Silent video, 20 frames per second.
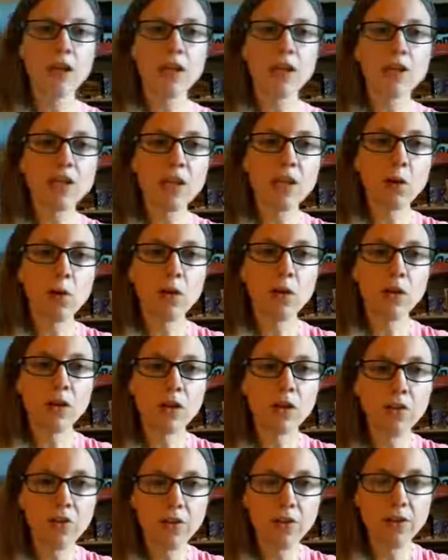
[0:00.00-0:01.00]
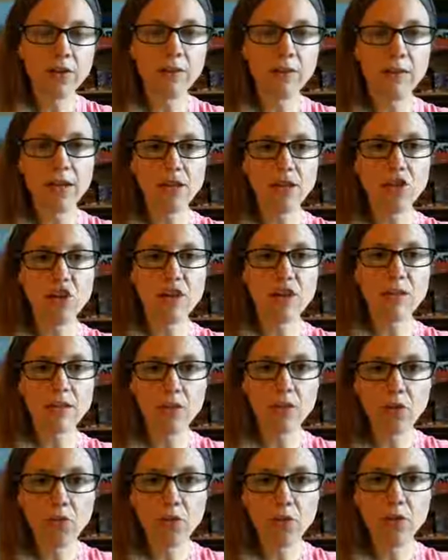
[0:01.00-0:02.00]
So look for those messages,
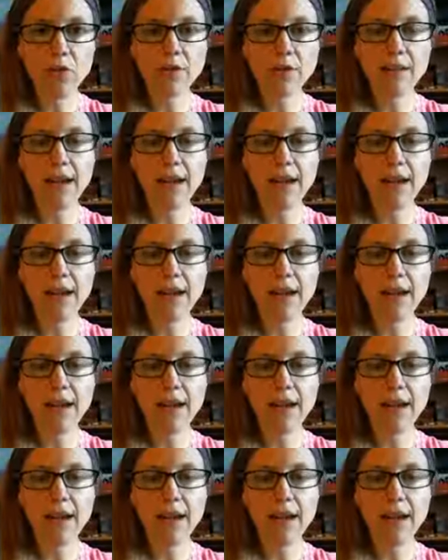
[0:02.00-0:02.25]
look for those